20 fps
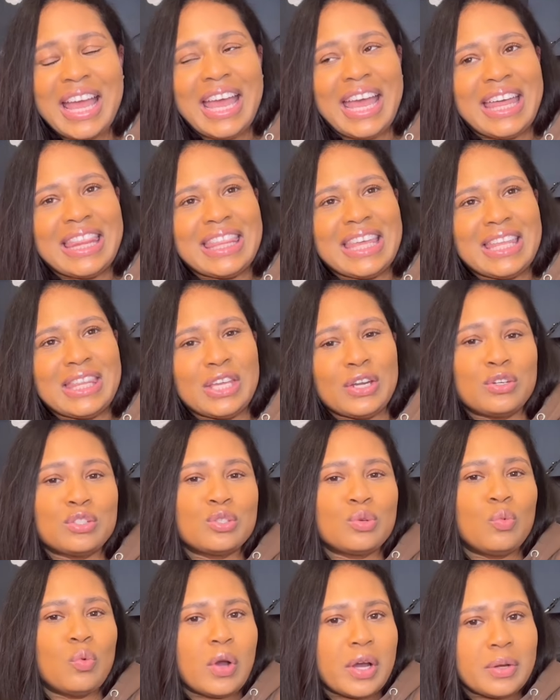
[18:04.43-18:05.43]
And then there's
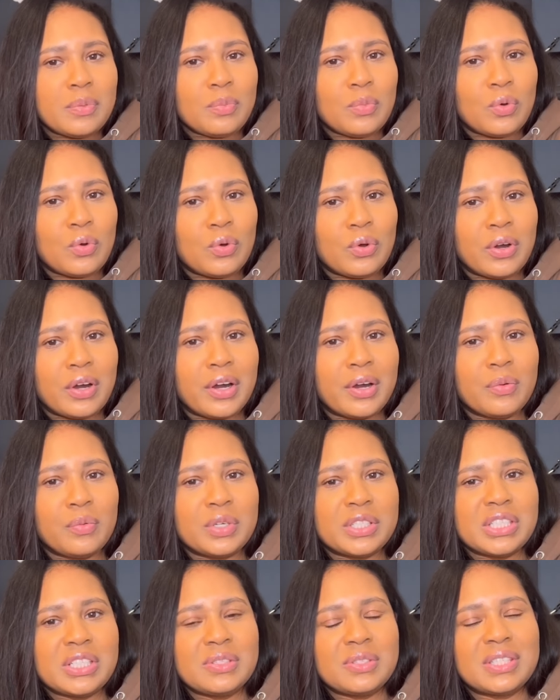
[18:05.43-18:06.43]
one more,
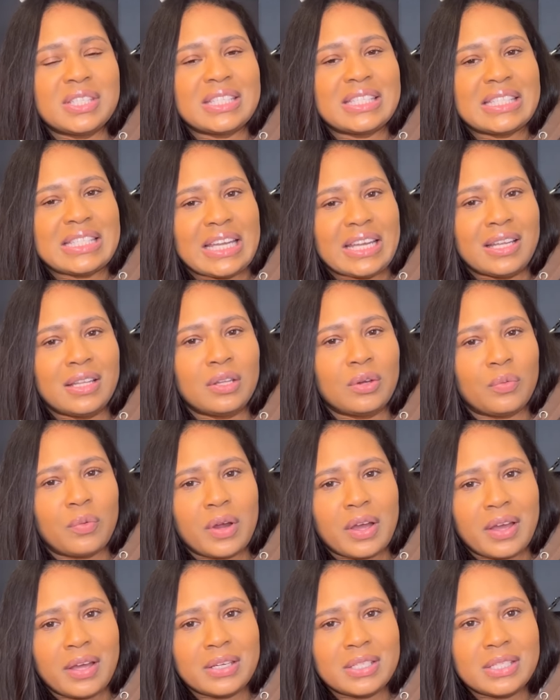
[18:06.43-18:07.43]
which is the Saint
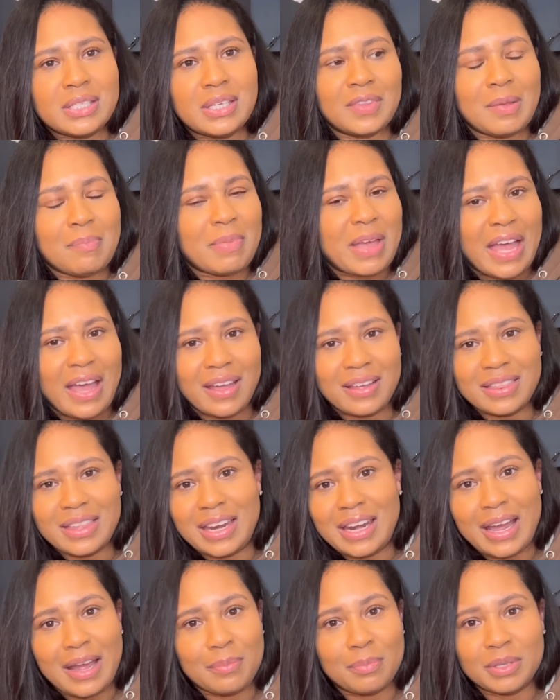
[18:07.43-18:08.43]
Laurent bag
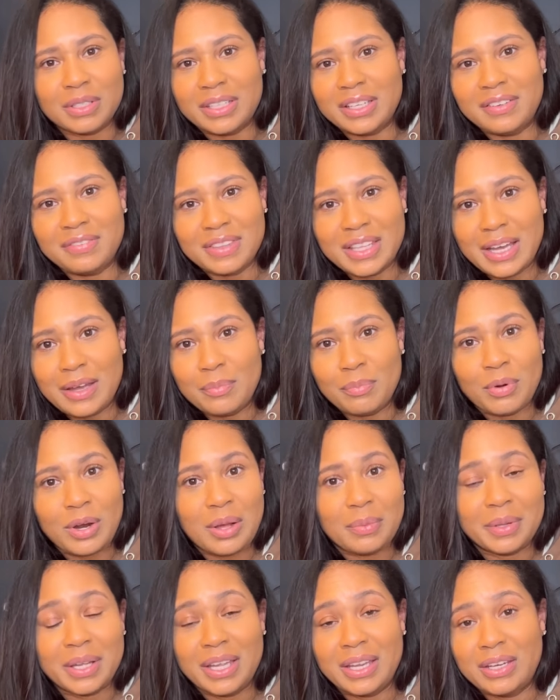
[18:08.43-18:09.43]
that I believe that
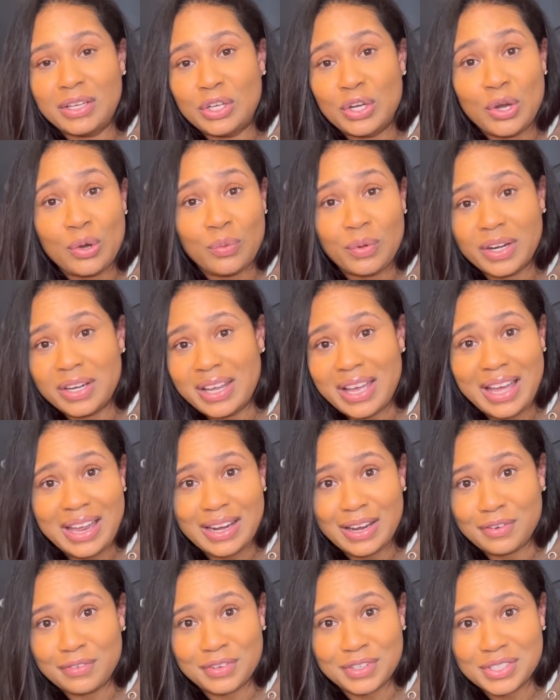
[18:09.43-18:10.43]
probably no one had
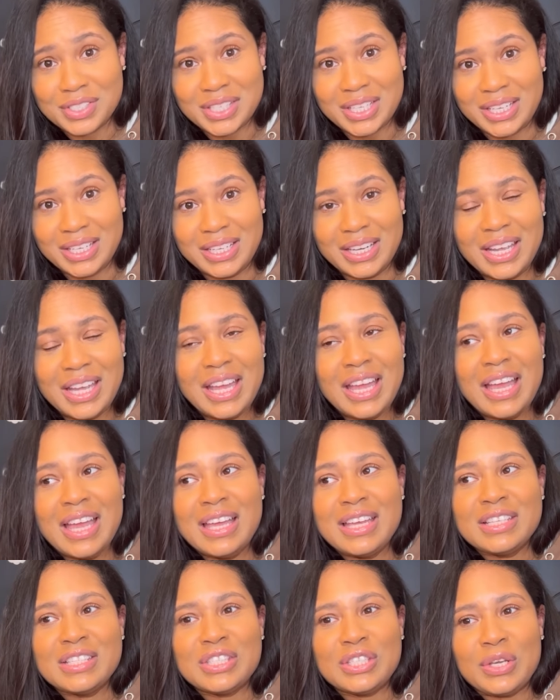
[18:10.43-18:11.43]
ever seen.
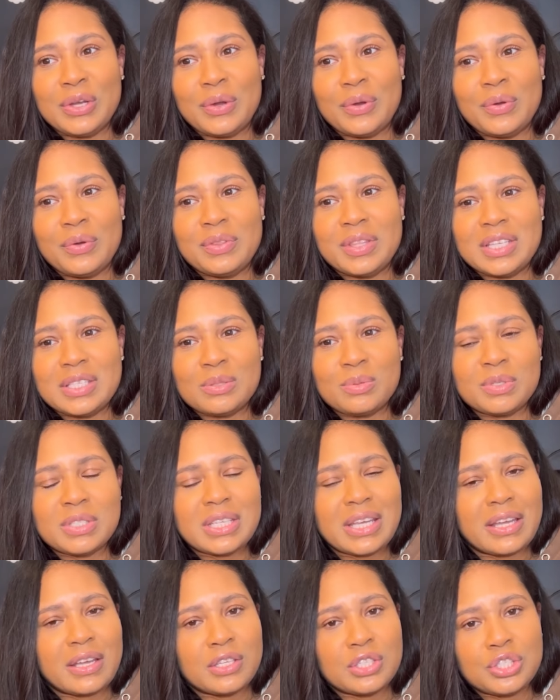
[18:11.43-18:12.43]
So this was
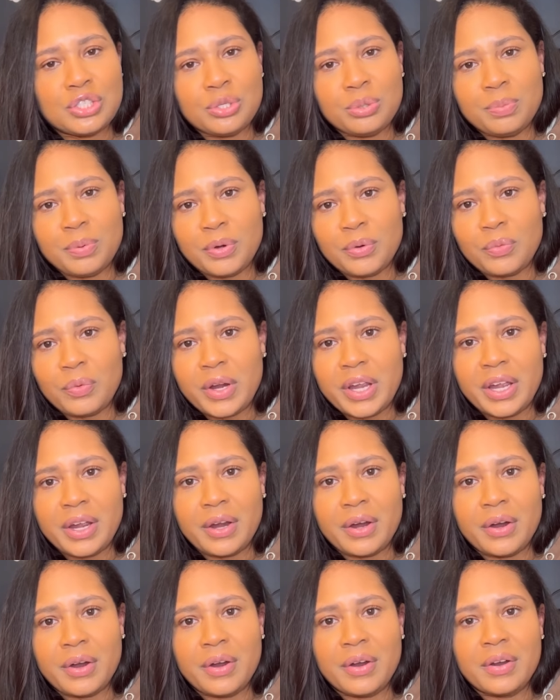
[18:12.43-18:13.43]
like a super
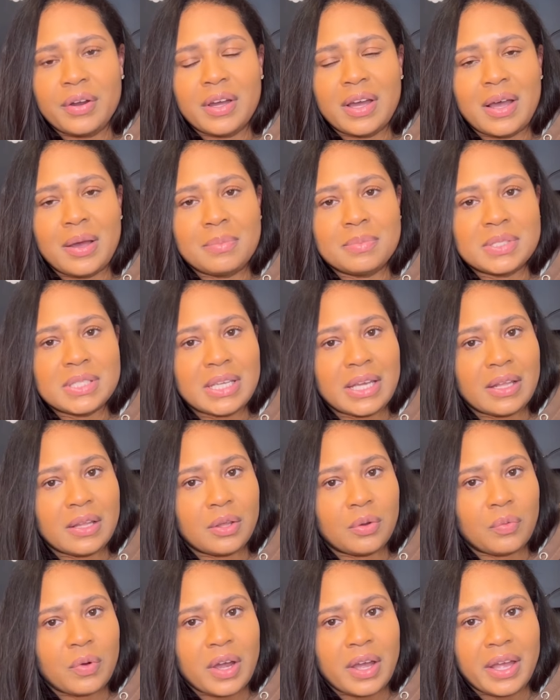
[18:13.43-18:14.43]
rare Saint
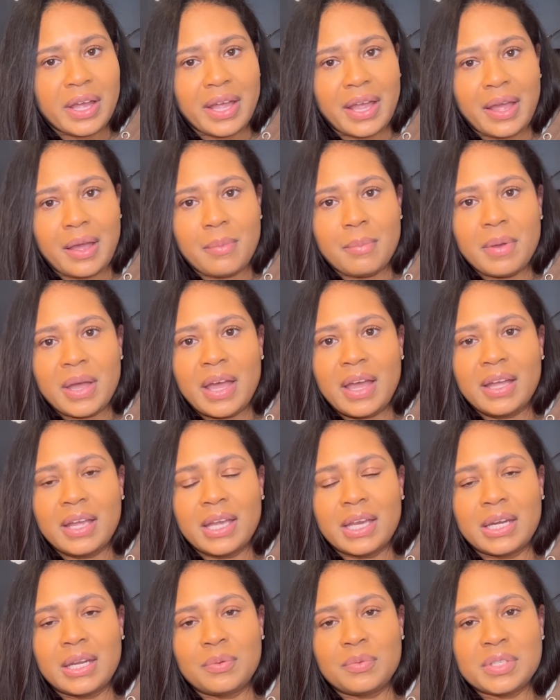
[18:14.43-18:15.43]
Laurent handbag,
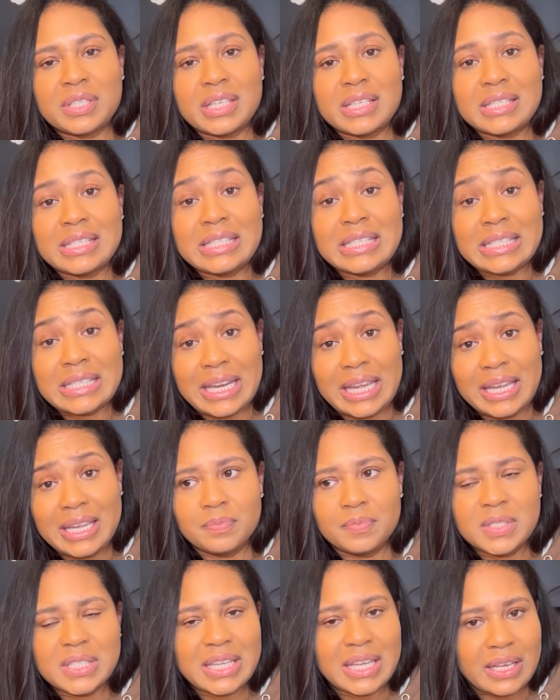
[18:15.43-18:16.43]
and it was a
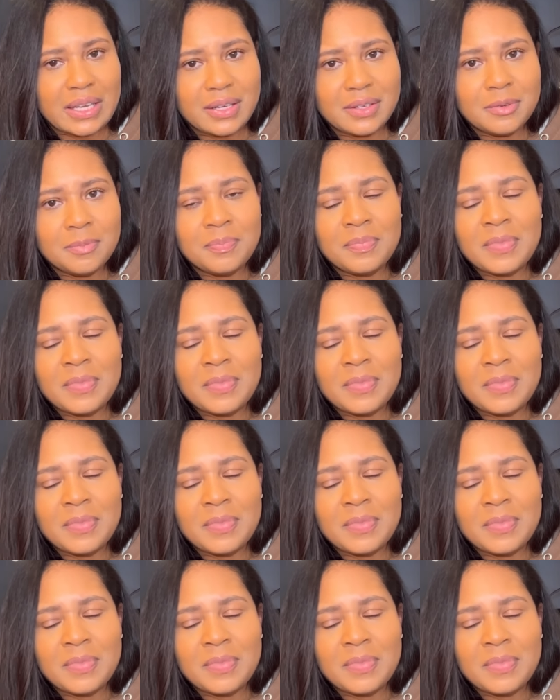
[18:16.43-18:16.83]
snake skin.